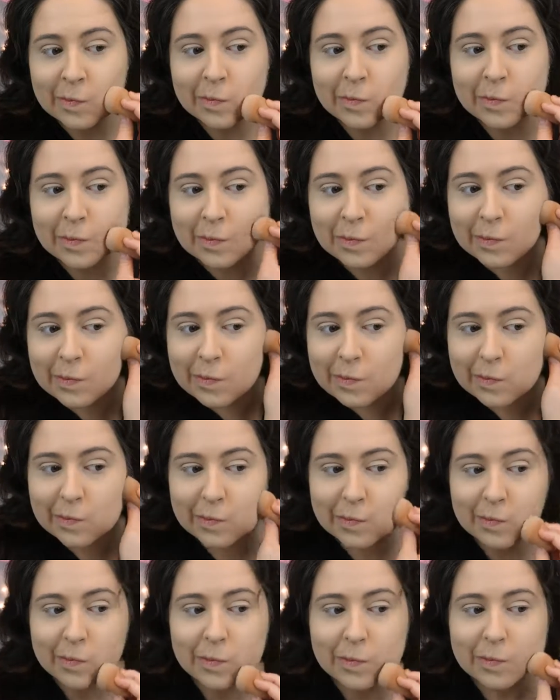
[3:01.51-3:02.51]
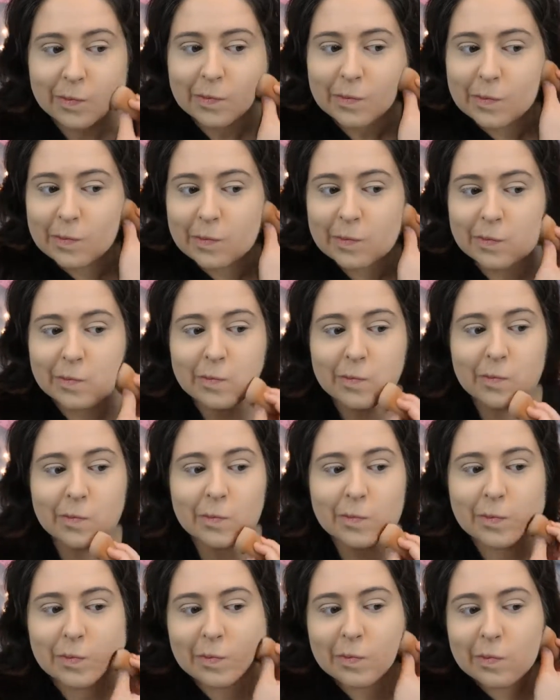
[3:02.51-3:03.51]

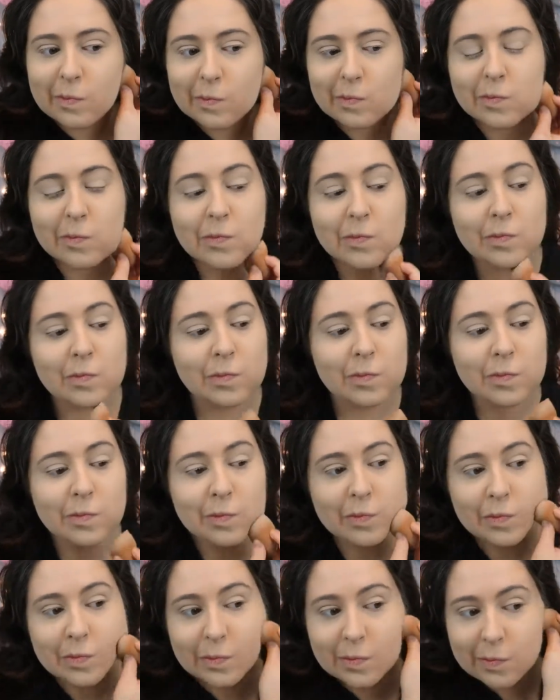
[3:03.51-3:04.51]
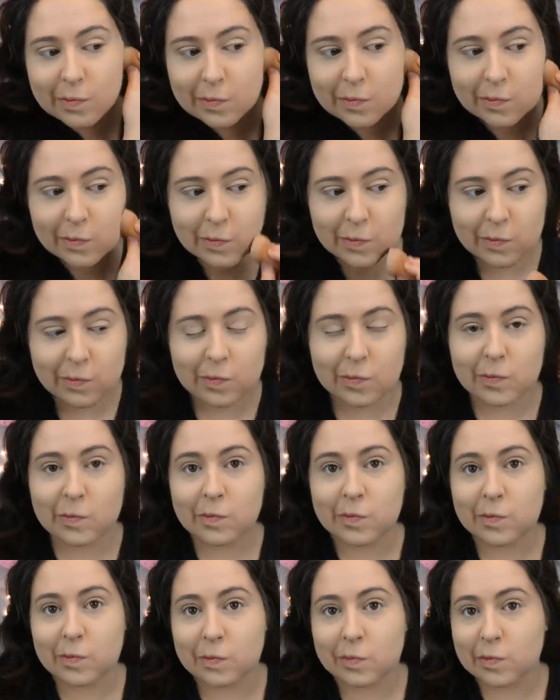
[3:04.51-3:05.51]

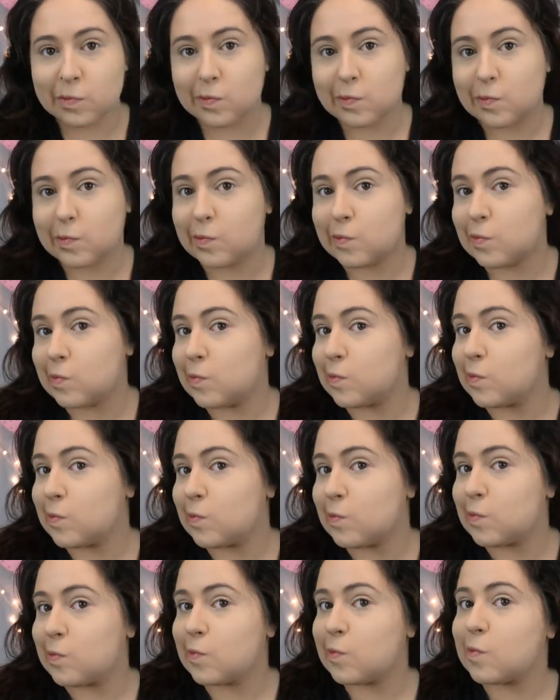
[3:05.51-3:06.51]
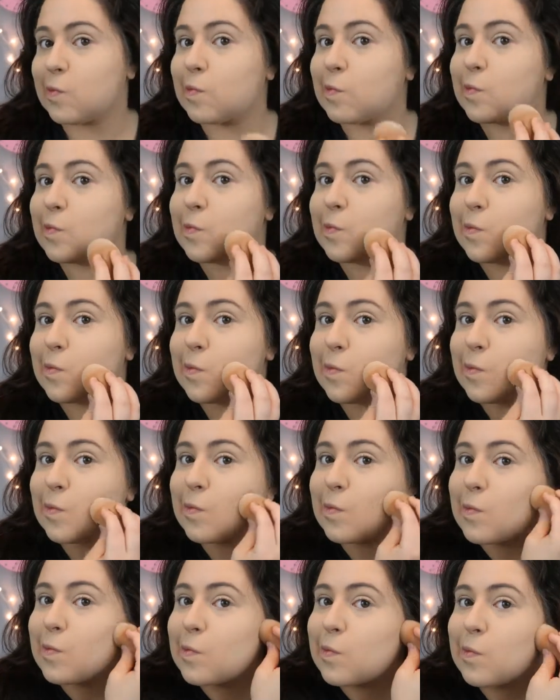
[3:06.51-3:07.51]

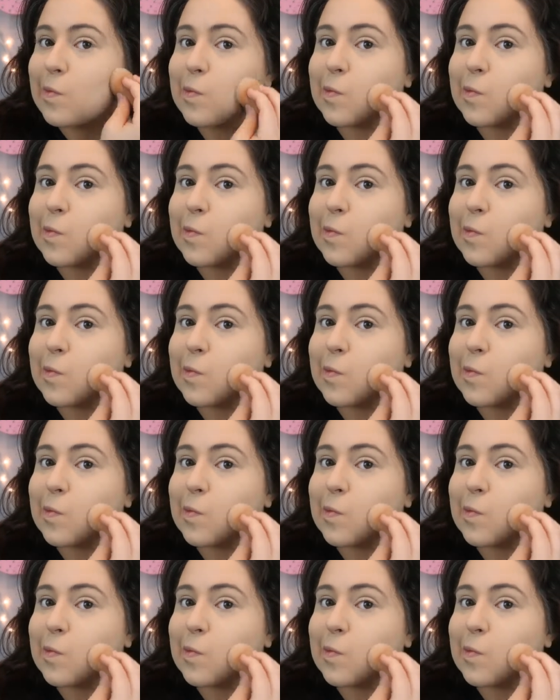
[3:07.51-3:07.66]
[no speech]